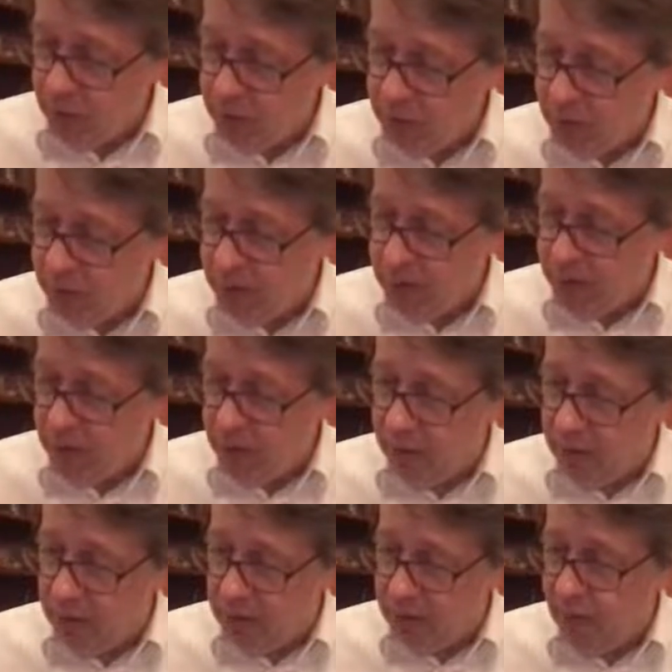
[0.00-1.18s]
realizing all
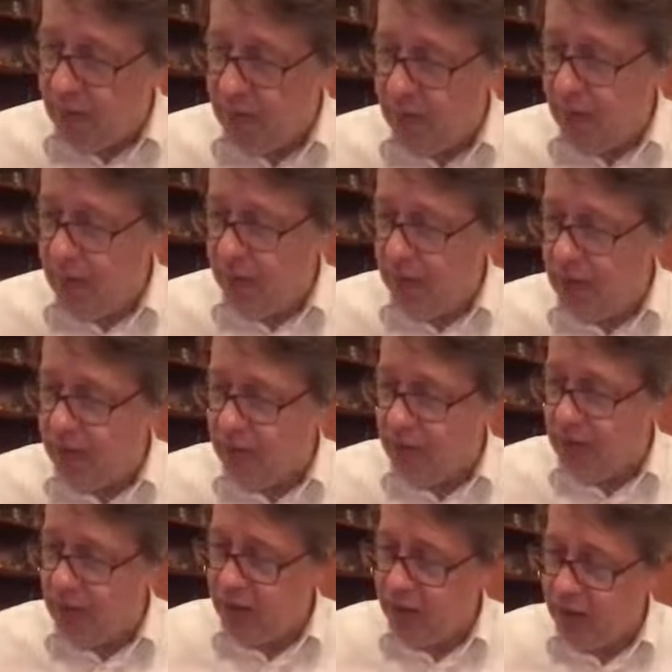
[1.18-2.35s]
these different
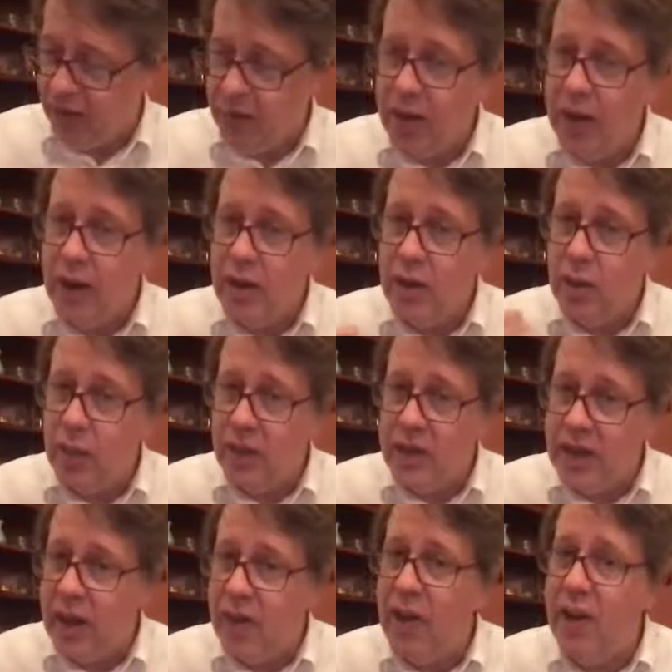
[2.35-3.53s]
classifications. So
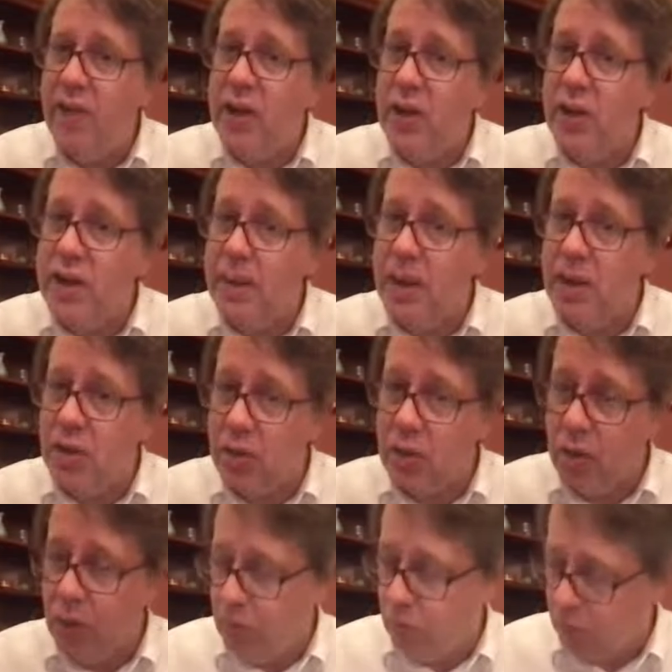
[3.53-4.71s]
instead of having a
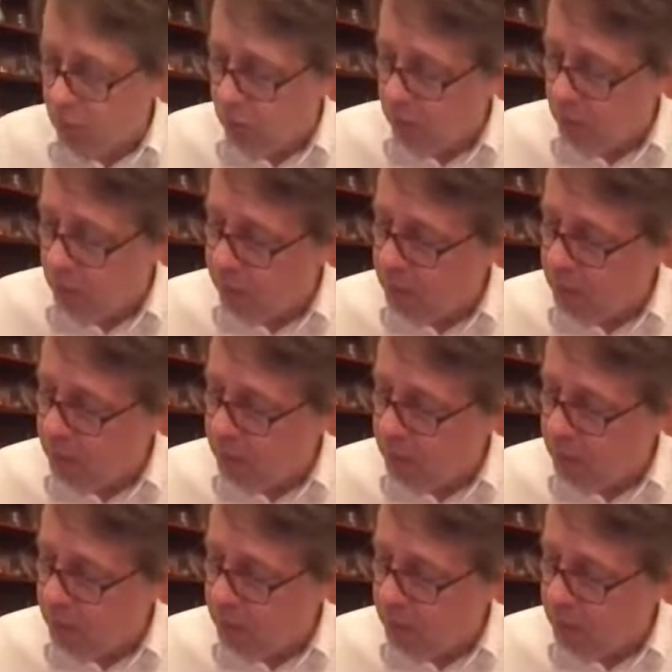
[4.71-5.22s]
semicircular rule, you have